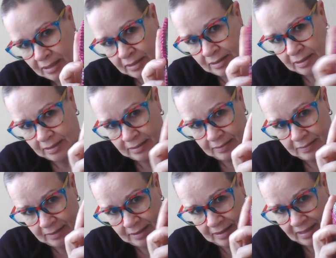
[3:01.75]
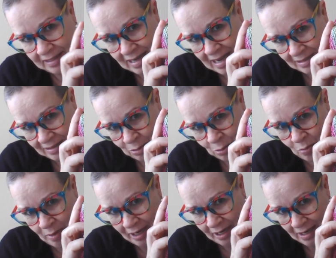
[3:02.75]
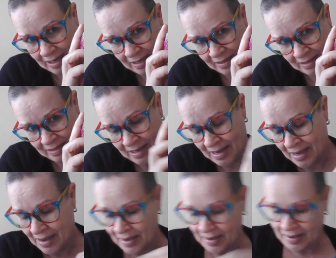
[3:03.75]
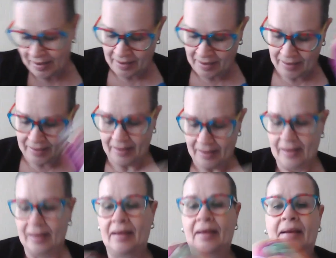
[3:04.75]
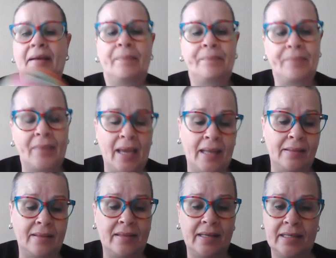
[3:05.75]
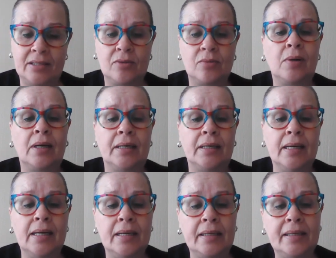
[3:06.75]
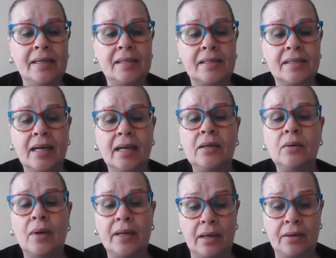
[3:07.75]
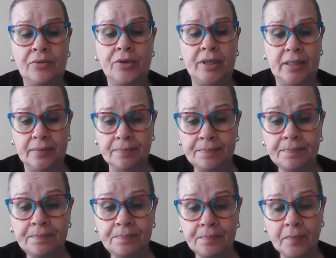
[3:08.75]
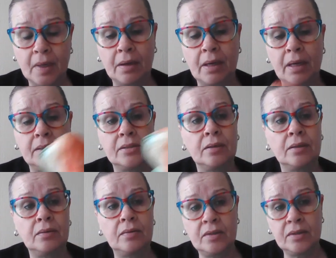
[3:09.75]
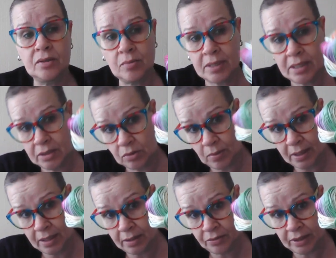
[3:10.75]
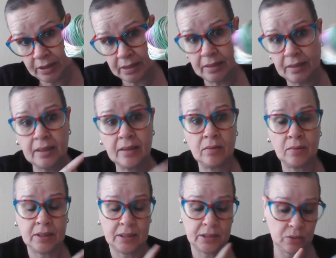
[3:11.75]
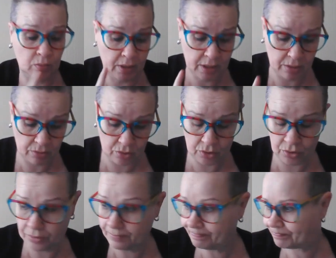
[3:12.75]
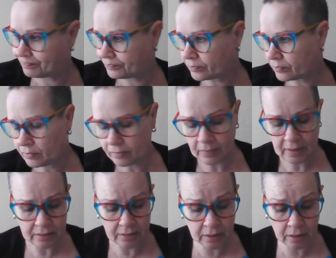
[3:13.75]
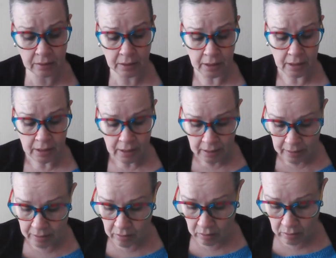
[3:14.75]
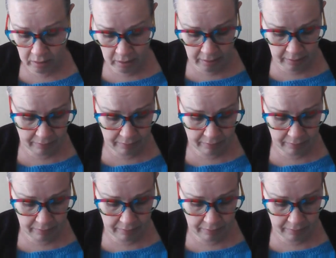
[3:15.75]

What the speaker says: doesn't it? These nice sorbet colors. And this one is color 100. Okay, so this one is 100 and the other one is 102. So, yeah,